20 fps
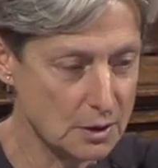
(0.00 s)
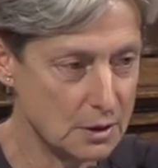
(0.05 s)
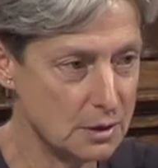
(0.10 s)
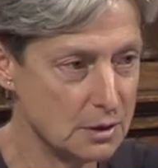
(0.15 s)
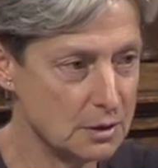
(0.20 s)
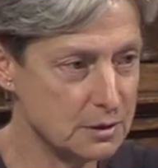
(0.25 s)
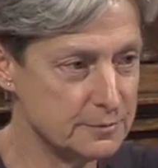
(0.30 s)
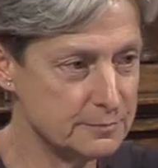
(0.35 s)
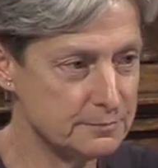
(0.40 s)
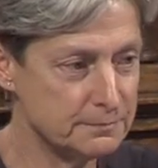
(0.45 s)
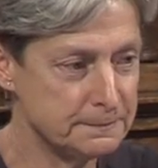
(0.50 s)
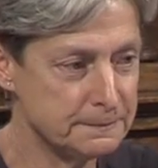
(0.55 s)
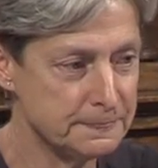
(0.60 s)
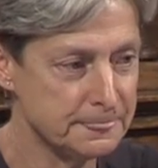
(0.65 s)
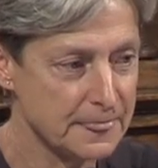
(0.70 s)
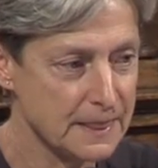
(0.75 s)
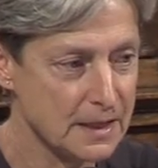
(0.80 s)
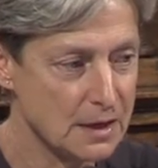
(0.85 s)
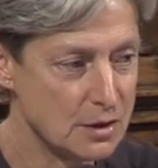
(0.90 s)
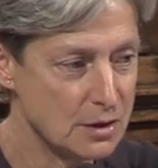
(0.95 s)

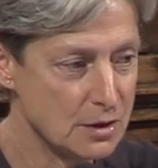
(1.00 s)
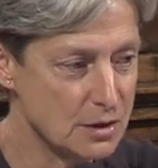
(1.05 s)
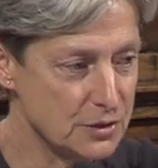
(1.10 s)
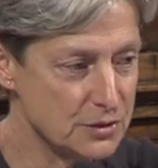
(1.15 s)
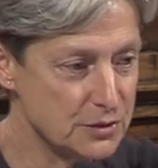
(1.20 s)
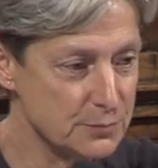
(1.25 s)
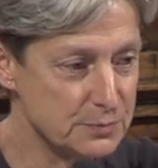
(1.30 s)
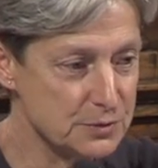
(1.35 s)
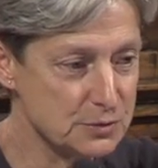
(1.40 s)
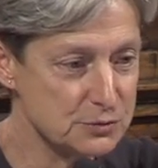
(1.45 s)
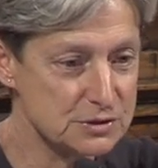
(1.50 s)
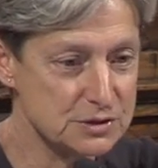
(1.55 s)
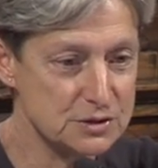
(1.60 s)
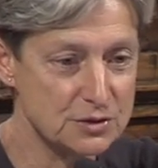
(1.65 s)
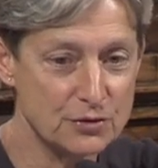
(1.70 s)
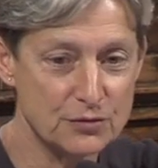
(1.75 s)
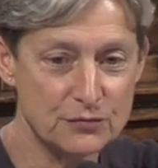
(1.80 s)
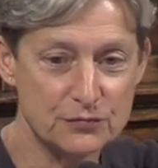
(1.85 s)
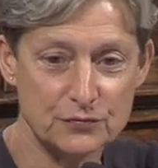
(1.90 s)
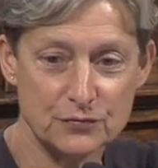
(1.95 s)
the
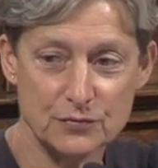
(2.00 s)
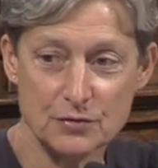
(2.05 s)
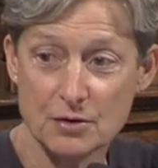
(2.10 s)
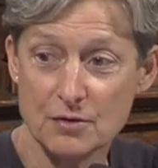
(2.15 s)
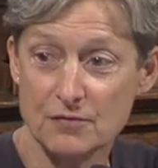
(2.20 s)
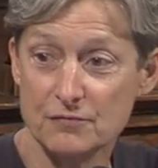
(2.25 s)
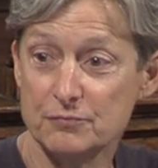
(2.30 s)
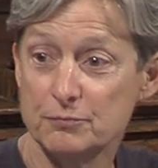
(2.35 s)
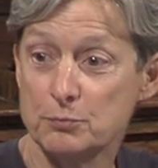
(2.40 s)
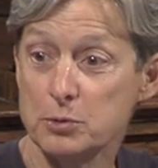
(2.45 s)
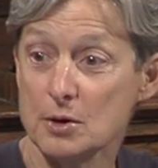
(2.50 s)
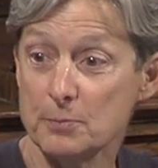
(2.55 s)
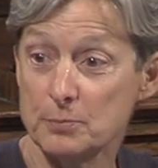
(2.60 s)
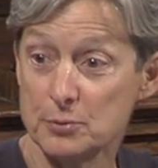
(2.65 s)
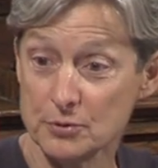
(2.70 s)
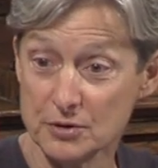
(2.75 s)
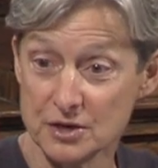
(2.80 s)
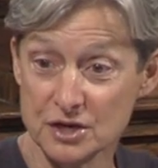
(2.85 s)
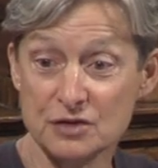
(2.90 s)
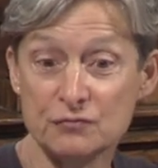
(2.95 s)
building of
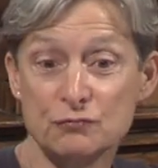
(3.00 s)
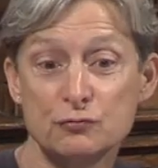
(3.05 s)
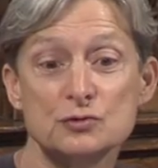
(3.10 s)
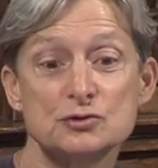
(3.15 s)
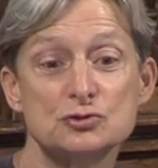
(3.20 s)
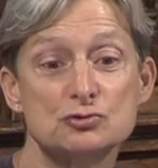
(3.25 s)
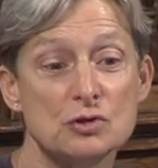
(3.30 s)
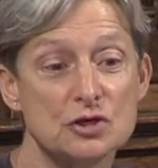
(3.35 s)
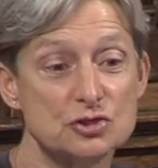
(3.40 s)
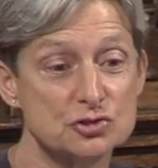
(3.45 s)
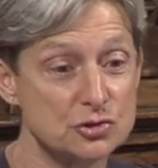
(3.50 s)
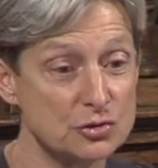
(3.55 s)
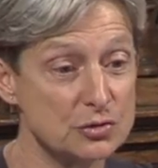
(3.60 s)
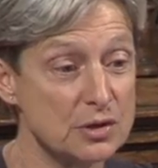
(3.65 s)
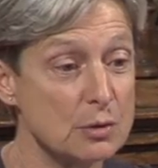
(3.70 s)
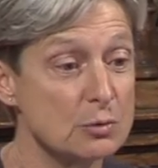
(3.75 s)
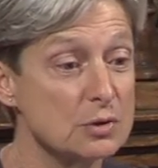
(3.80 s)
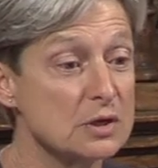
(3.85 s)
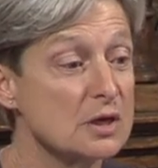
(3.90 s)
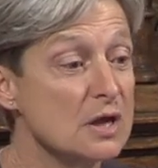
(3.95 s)
proper infrastructure
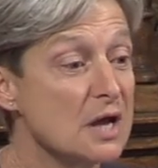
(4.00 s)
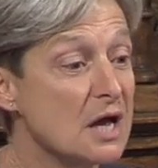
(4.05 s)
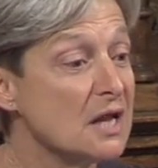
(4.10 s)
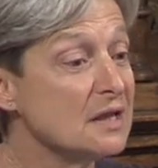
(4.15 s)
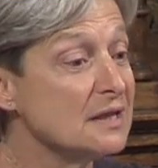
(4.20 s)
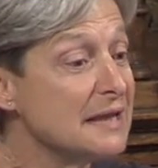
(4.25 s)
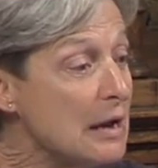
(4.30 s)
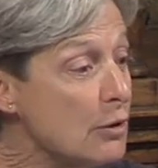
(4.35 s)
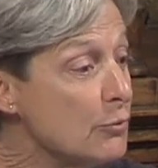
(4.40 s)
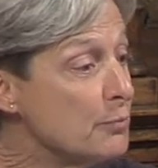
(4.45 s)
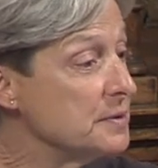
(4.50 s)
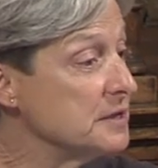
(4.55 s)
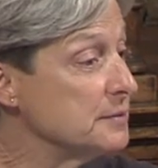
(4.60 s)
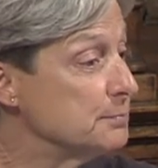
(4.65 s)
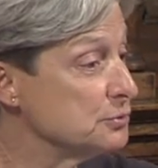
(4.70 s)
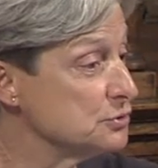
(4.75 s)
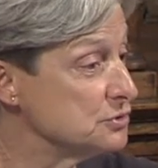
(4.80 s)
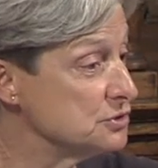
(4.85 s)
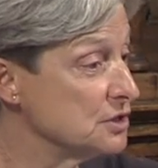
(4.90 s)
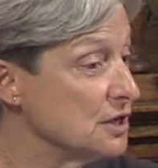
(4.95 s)
that would allow
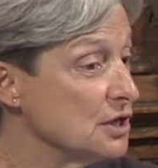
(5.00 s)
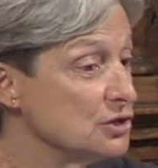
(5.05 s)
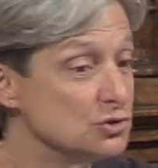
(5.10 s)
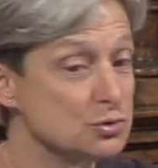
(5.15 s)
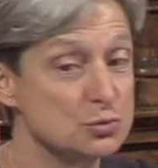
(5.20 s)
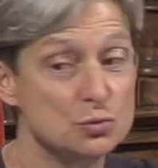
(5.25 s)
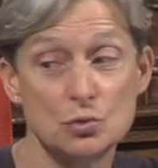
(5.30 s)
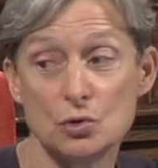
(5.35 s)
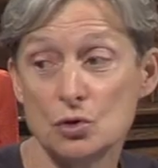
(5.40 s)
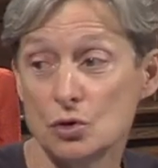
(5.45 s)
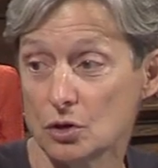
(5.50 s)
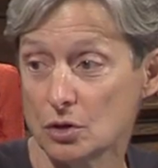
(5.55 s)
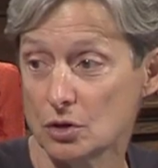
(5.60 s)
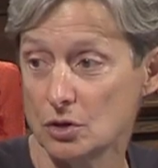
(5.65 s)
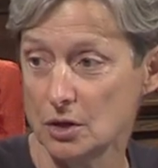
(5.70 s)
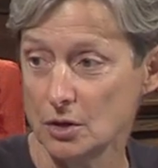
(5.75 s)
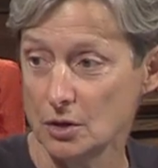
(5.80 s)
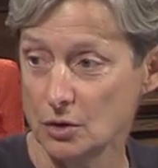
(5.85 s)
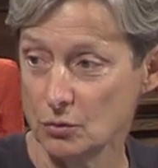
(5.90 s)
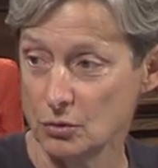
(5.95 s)
people to get to
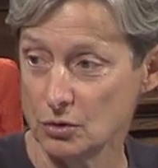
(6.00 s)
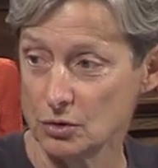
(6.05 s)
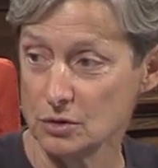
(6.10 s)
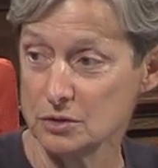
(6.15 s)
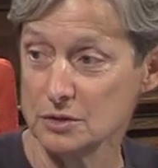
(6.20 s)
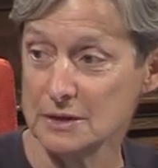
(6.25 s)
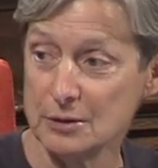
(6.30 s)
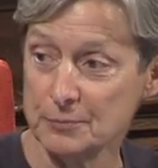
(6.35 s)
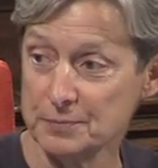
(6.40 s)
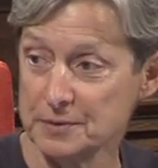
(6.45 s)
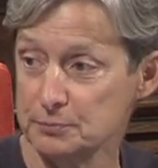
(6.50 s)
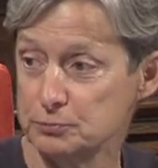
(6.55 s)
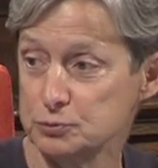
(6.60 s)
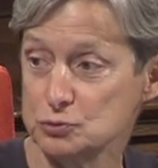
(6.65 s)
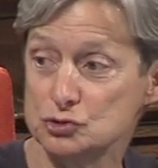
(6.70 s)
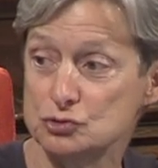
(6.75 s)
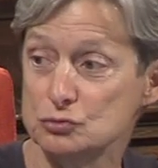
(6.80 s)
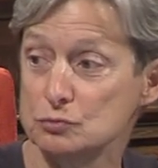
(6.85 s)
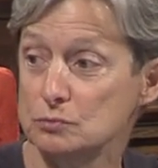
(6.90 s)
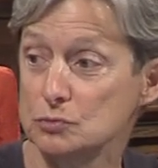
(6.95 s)
work or allow
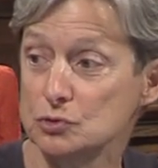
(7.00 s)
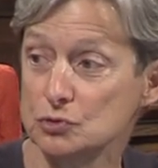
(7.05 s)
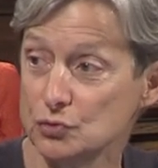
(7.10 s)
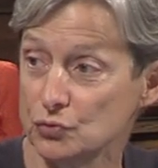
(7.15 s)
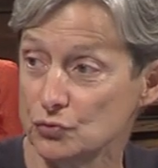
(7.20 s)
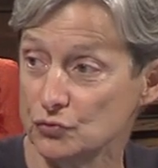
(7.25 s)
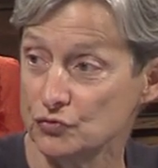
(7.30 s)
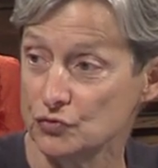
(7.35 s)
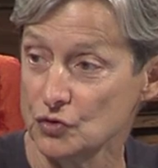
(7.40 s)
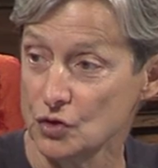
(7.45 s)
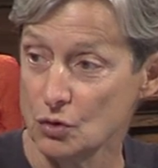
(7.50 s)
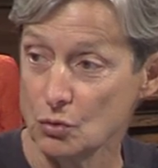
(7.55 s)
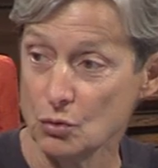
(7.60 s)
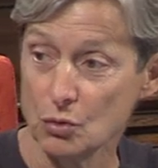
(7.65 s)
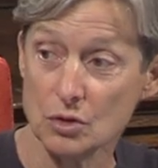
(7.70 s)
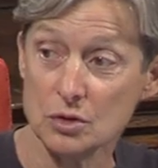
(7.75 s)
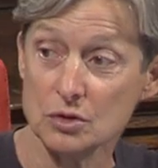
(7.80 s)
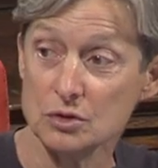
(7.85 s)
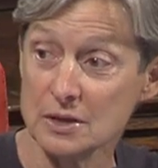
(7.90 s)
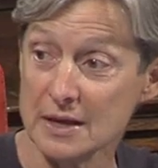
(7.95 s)
people to move
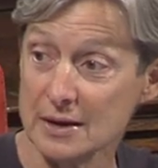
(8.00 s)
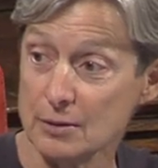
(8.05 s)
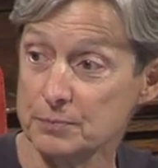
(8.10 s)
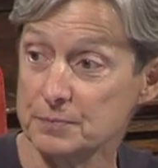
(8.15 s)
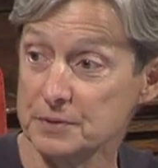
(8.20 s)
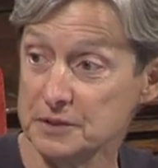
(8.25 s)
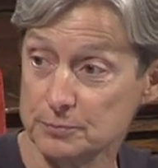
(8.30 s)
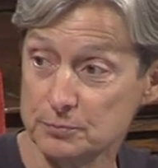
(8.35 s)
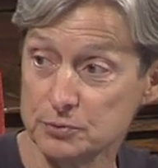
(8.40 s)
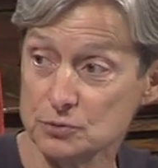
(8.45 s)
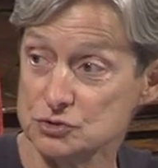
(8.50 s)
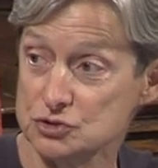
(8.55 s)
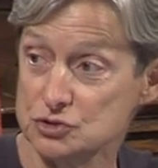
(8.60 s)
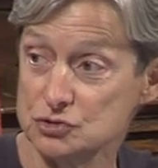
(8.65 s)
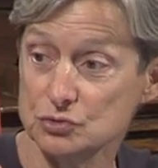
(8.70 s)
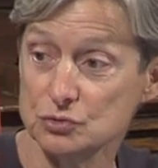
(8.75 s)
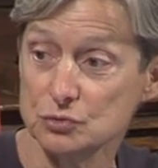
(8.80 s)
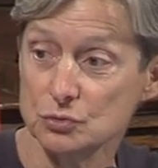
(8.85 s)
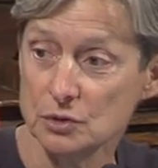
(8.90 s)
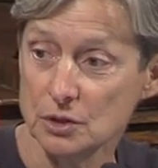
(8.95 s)
or allow people
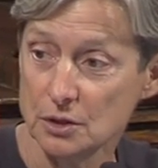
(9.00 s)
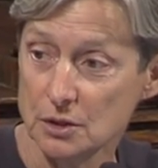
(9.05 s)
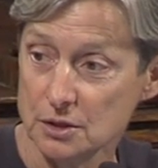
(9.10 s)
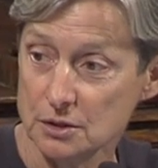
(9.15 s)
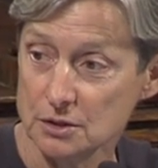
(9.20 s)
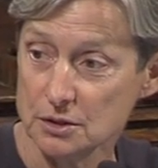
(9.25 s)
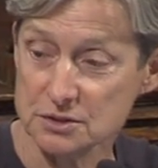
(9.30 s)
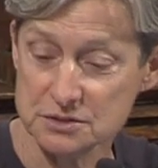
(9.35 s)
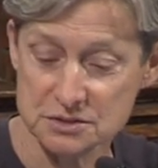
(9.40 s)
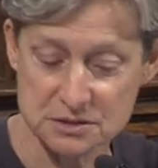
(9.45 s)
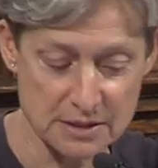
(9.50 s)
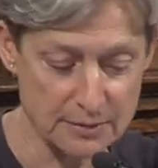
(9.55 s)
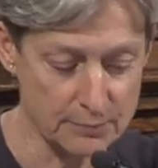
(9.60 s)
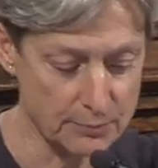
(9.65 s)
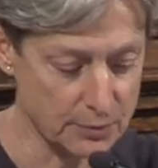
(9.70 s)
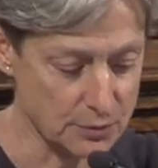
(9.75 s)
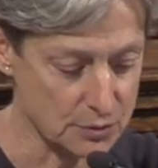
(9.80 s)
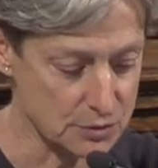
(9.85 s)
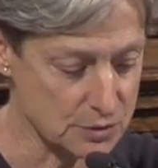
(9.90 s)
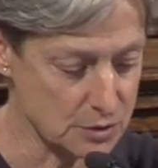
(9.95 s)
to
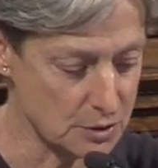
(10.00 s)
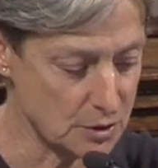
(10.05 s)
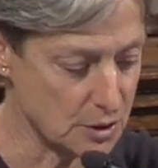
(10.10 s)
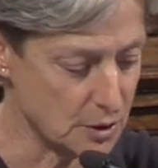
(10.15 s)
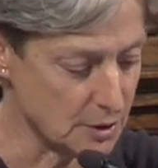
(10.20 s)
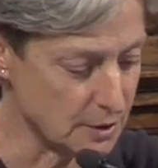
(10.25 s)
assemble.